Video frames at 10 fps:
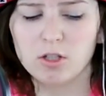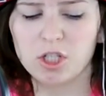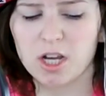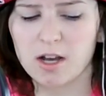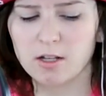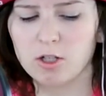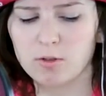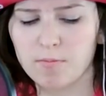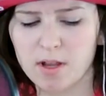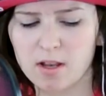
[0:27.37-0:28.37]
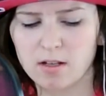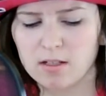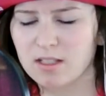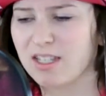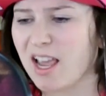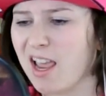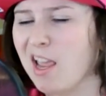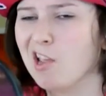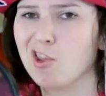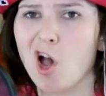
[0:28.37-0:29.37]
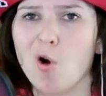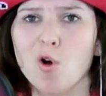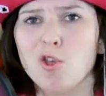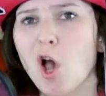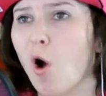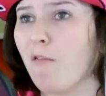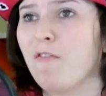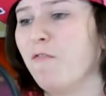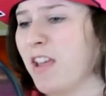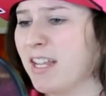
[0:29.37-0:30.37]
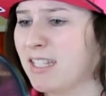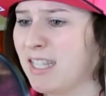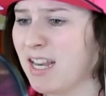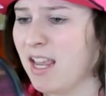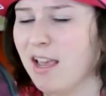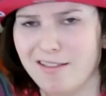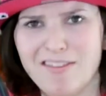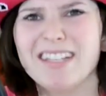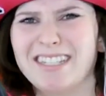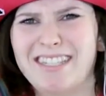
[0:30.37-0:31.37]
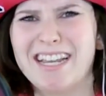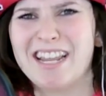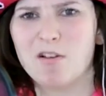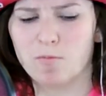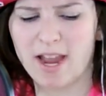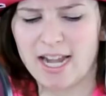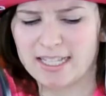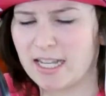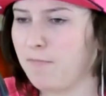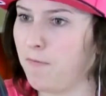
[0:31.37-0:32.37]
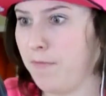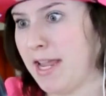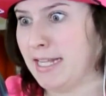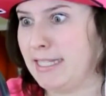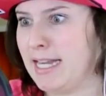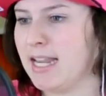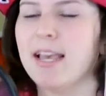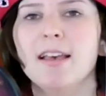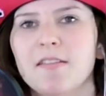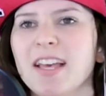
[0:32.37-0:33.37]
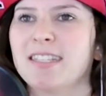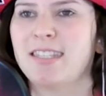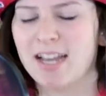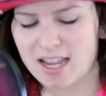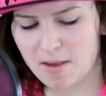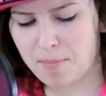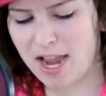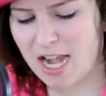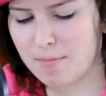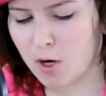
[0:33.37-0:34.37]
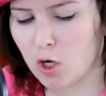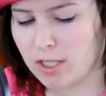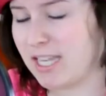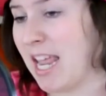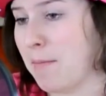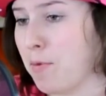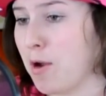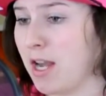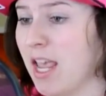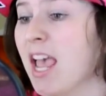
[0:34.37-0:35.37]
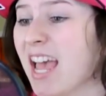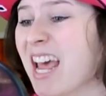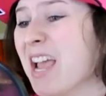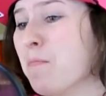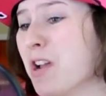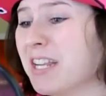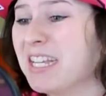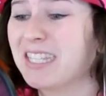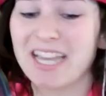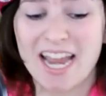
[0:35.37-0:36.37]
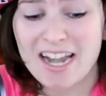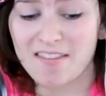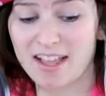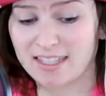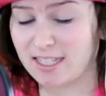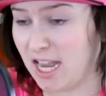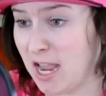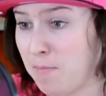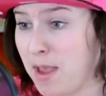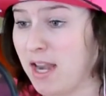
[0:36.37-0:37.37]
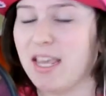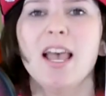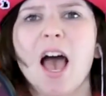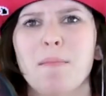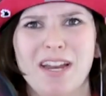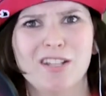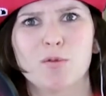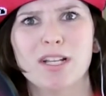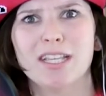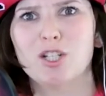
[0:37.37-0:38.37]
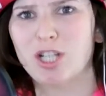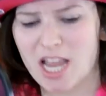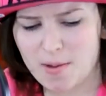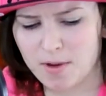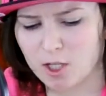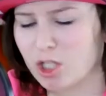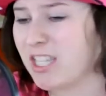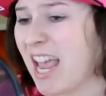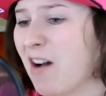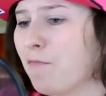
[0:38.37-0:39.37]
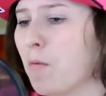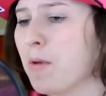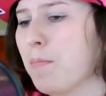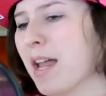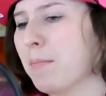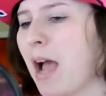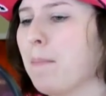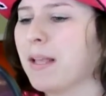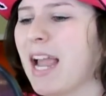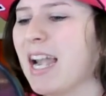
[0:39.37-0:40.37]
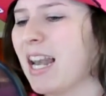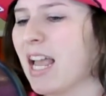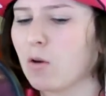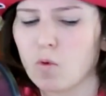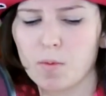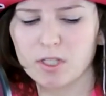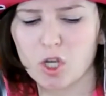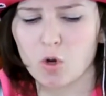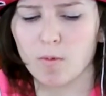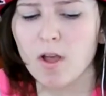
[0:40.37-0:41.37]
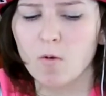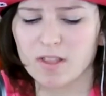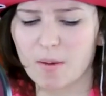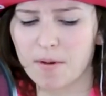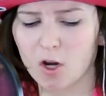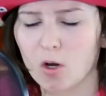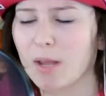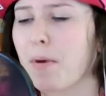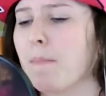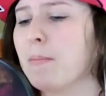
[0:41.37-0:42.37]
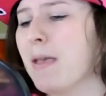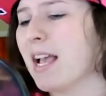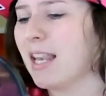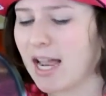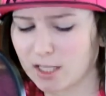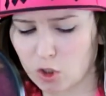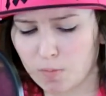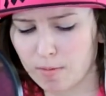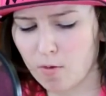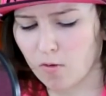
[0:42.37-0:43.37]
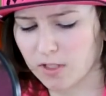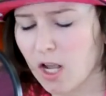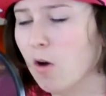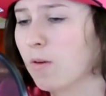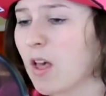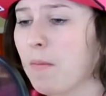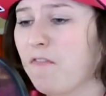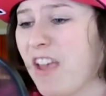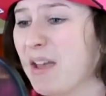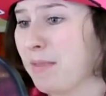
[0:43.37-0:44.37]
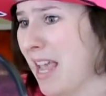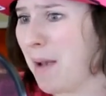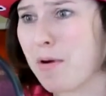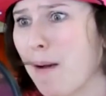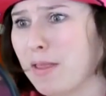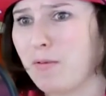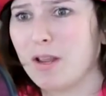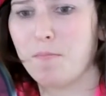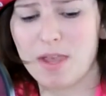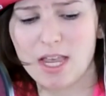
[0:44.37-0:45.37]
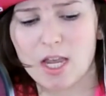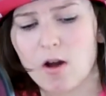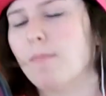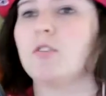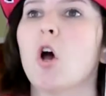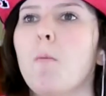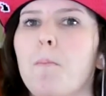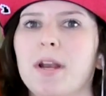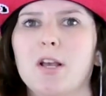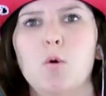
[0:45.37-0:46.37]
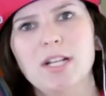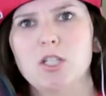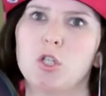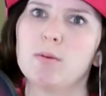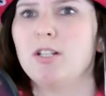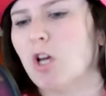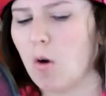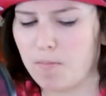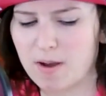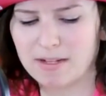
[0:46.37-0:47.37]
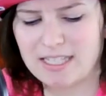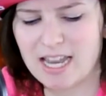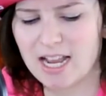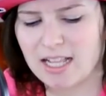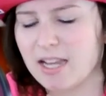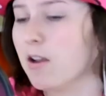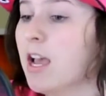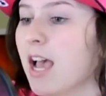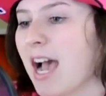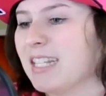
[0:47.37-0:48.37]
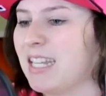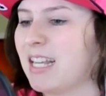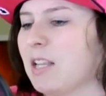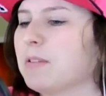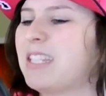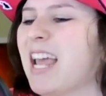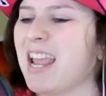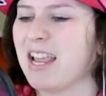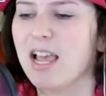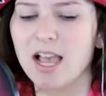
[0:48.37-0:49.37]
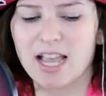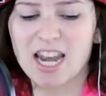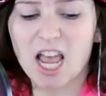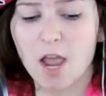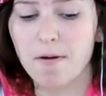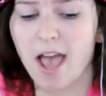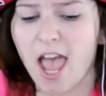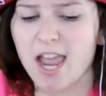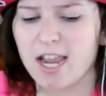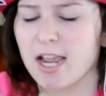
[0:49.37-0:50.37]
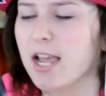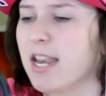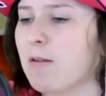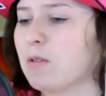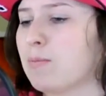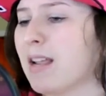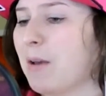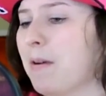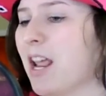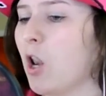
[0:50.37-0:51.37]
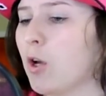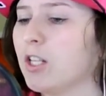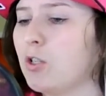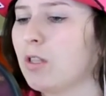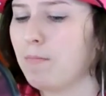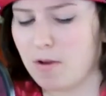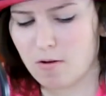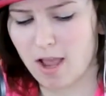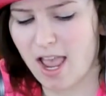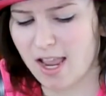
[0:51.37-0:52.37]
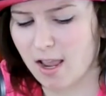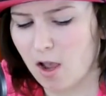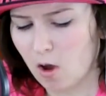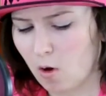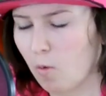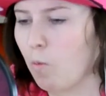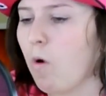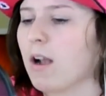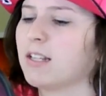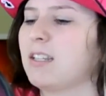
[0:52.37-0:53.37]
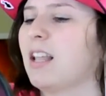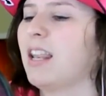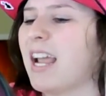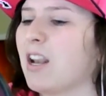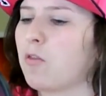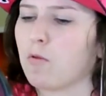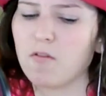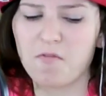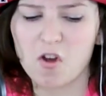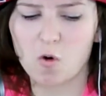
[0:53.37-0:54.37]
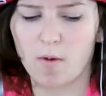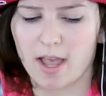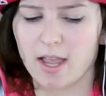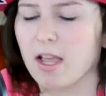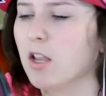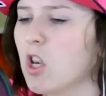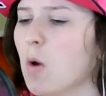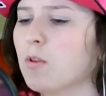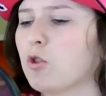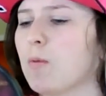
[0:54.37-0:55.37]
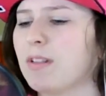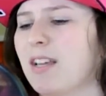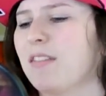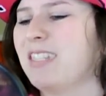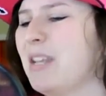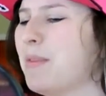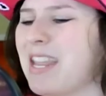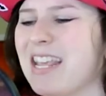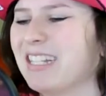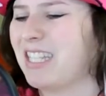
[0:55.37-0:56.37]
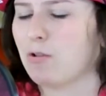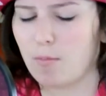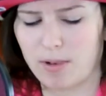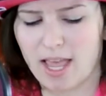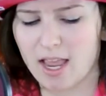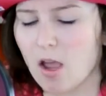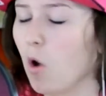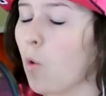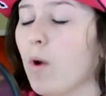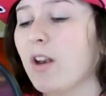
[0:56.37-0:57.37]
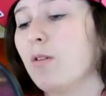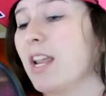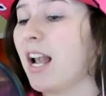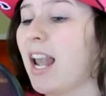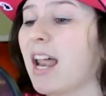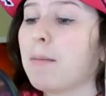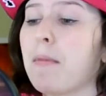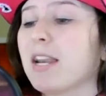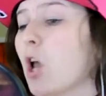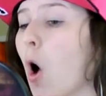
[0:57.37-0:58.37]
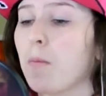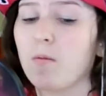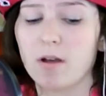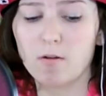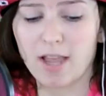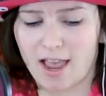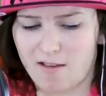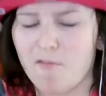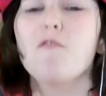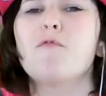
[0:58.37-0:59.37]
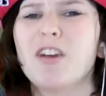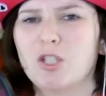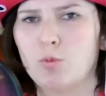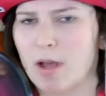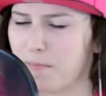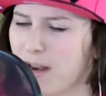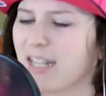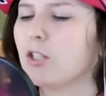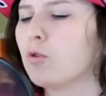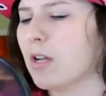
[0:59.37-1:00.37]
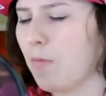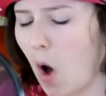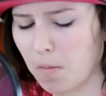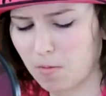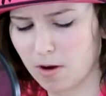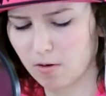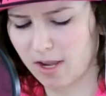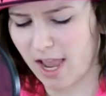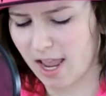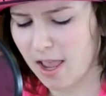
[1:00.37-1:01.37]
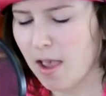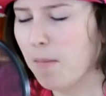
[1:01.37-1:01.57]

Judgment Day. Yo, yo, I'm from Van City. That's the city of rain. I said I'm from Van City. That's the city of pain. And my girl is damn pretty. And I am really insane, and that's a damn pity. I mean, it's really a shame, cause she's down for me, but I'm complicated like a Rubik's Cube. Without my girl, I'd probably make a lot of stupid moves. Without my family, I probably wouldn't be here. I'm dope, but I quit doing dope. Now I see clear. I see clear as day. Can I hear a hey? Now I'm smiling when I look into the mirror. Hey, Walk into the light and throw your fear away. No more screaming till the demon he gets zero play. We don't need a lot of money, homie, we're okay. Fresh whip, nice crib, homie, we're okay.